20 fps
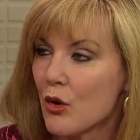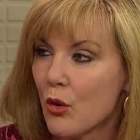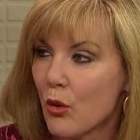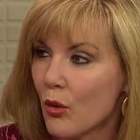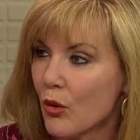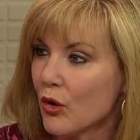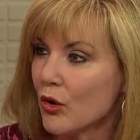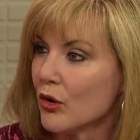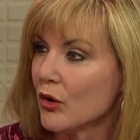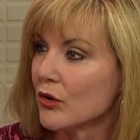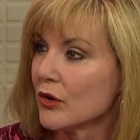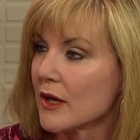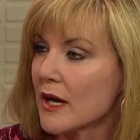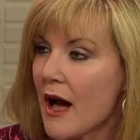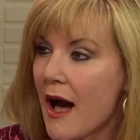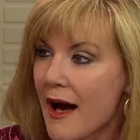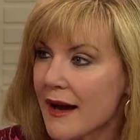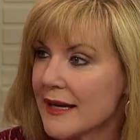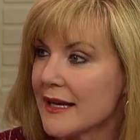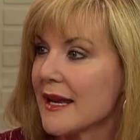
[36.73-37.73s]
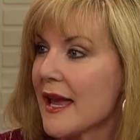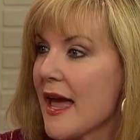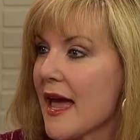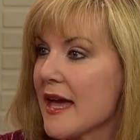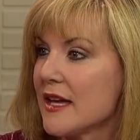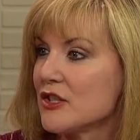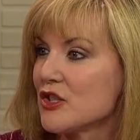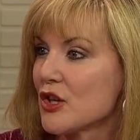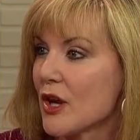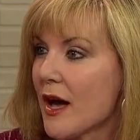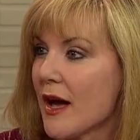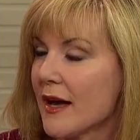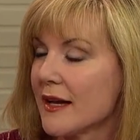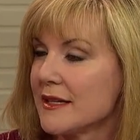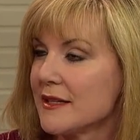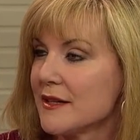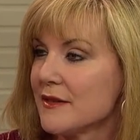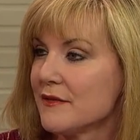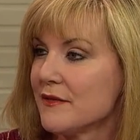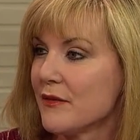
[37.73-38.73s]
cool, cutting edge
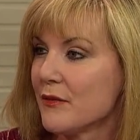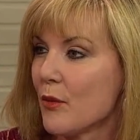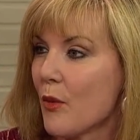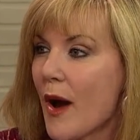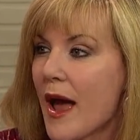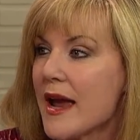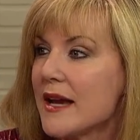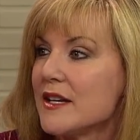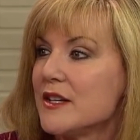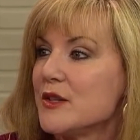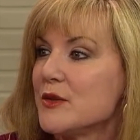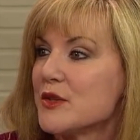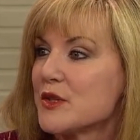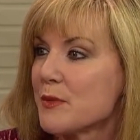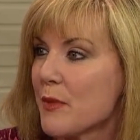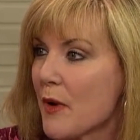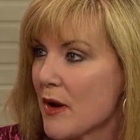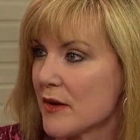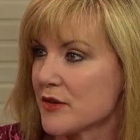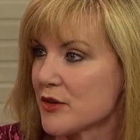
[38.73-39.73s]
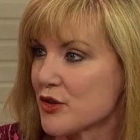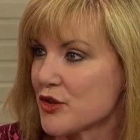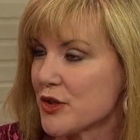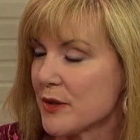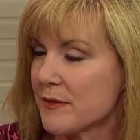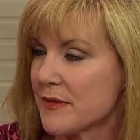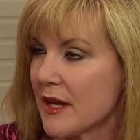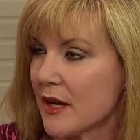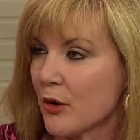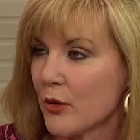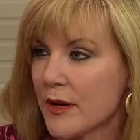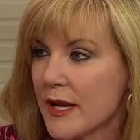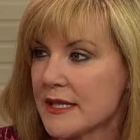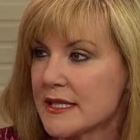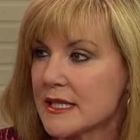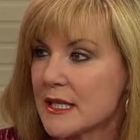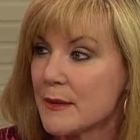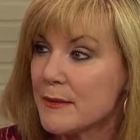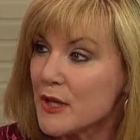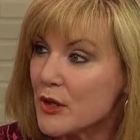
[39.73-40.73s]
kind of way to do sponsorship that
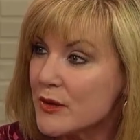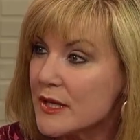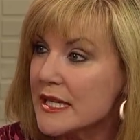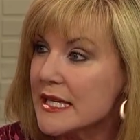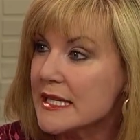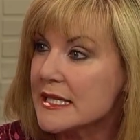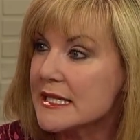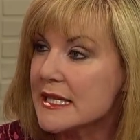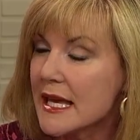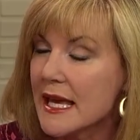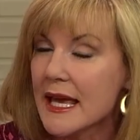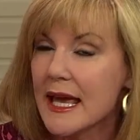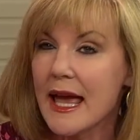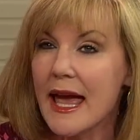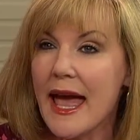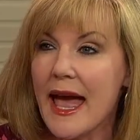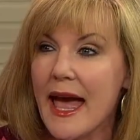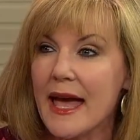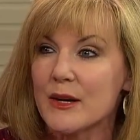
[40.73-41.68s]
creates communities mm -hmm.